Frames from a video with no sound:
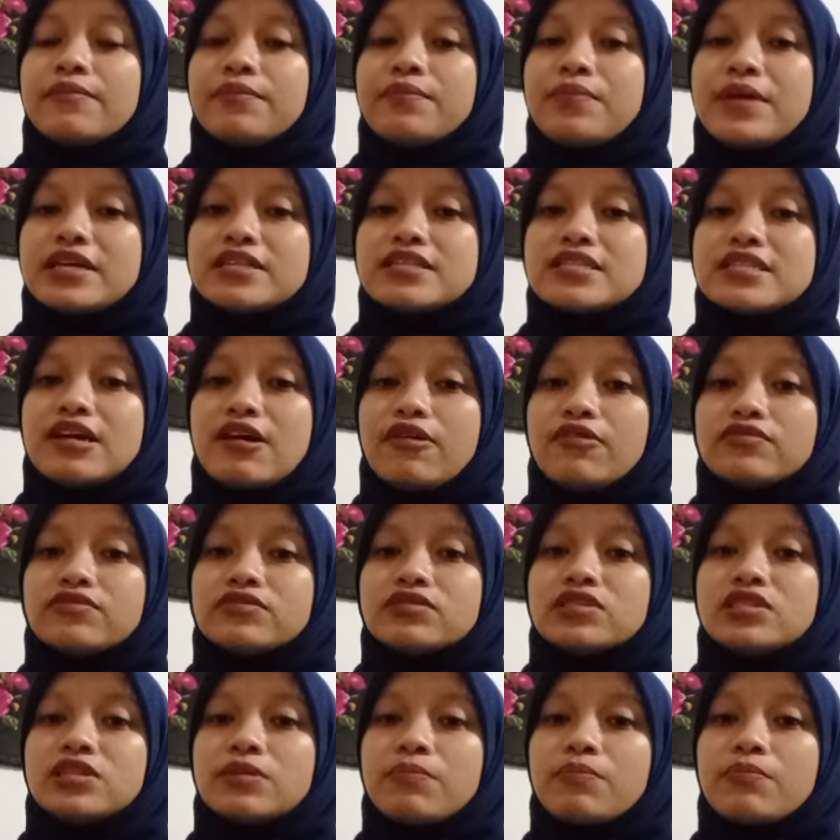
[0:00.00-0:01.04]
based
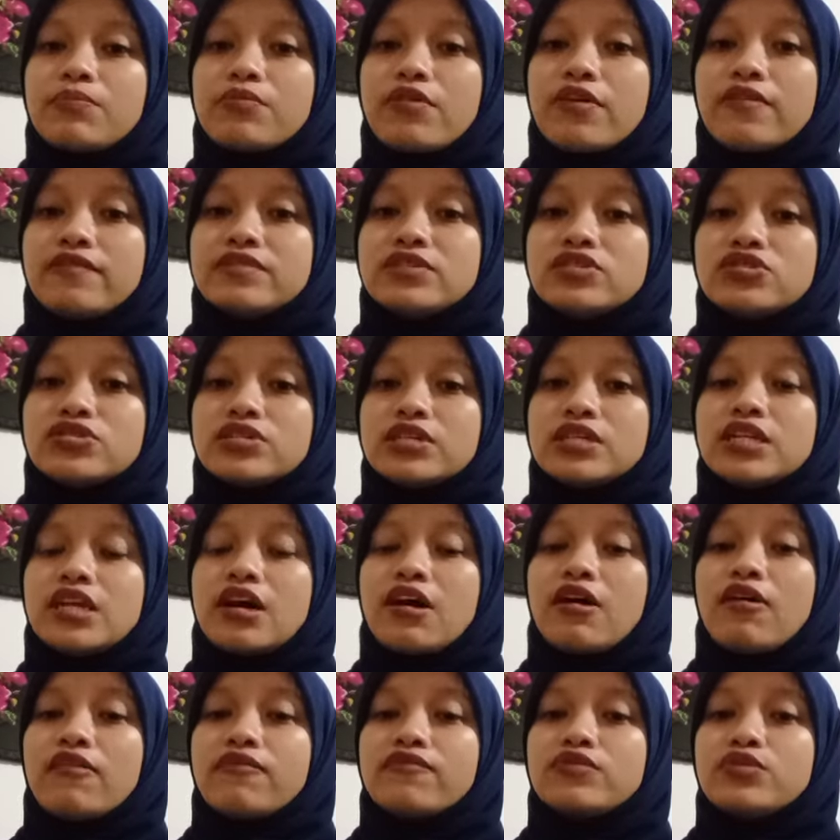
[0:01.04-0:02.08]
on the provision
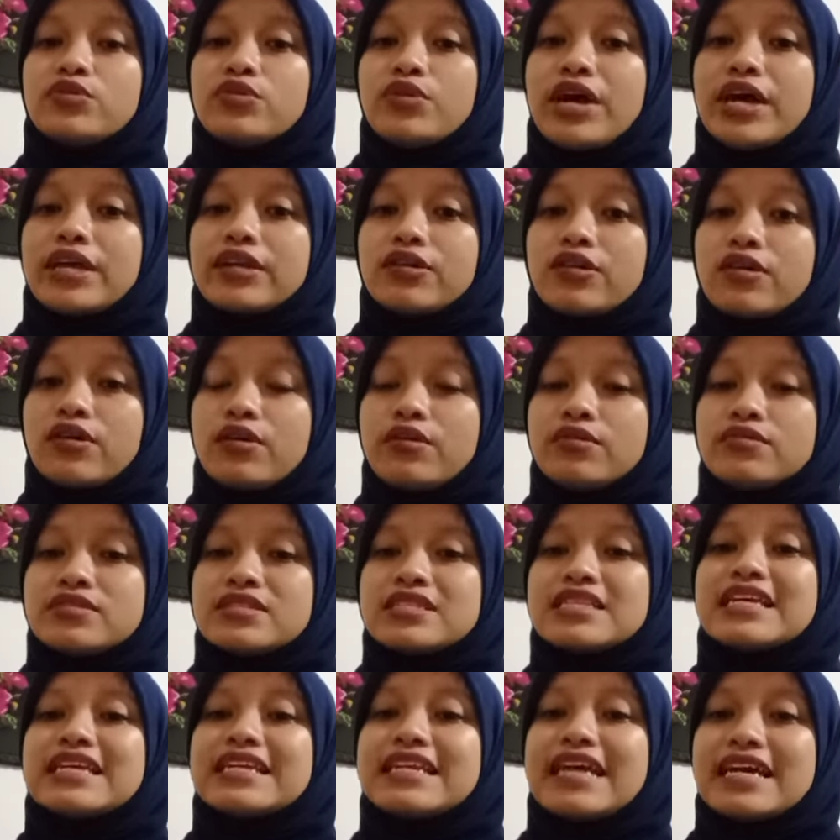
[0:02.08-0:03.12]
of UN
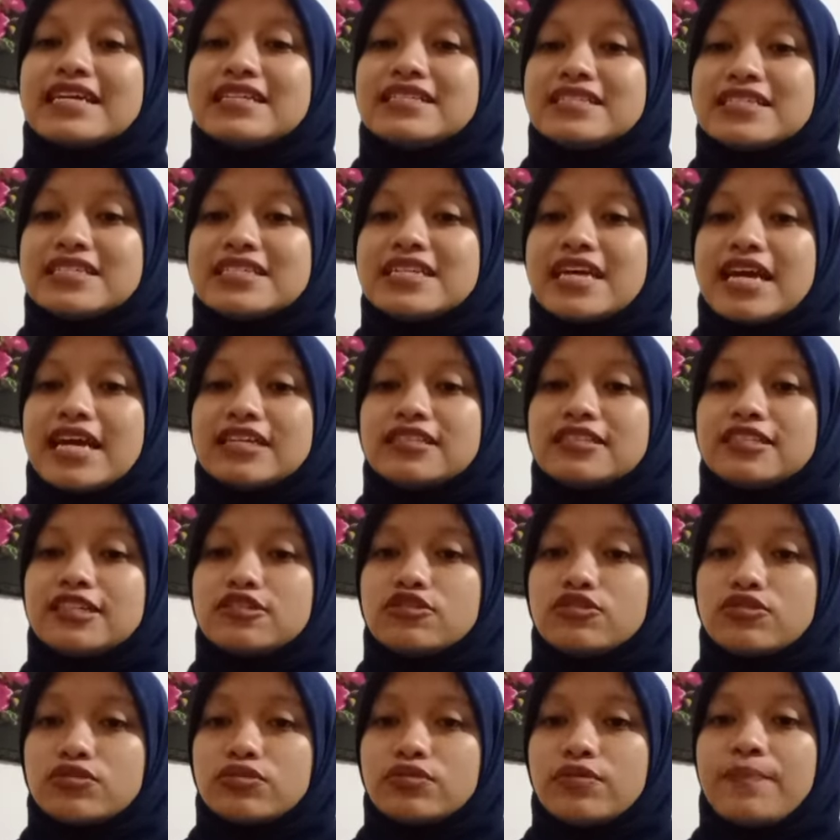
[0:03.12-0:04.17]

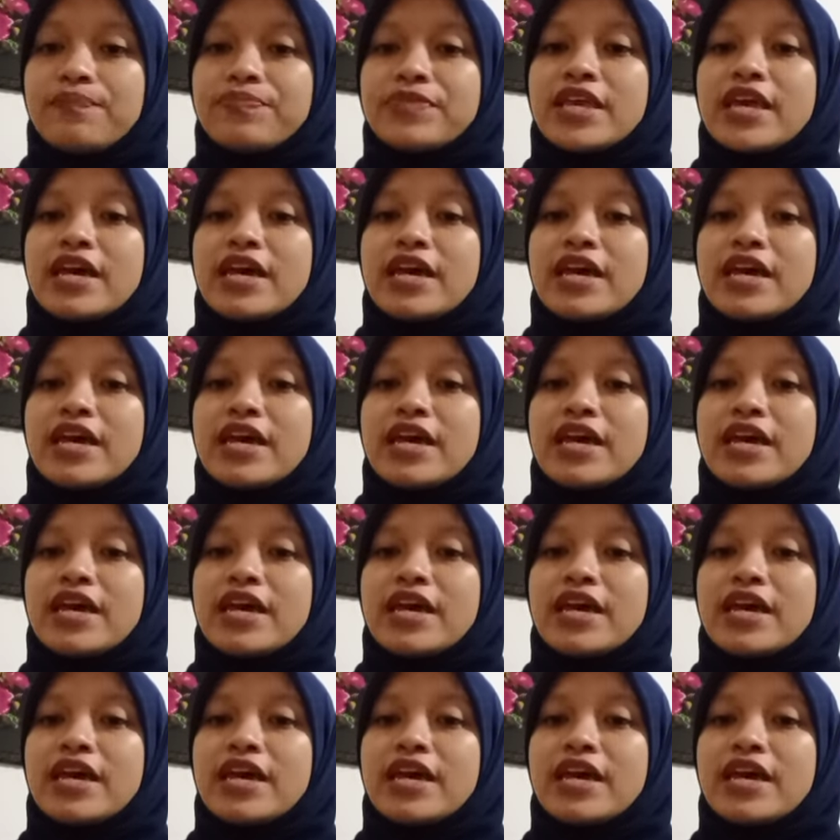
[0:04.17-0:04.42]
1982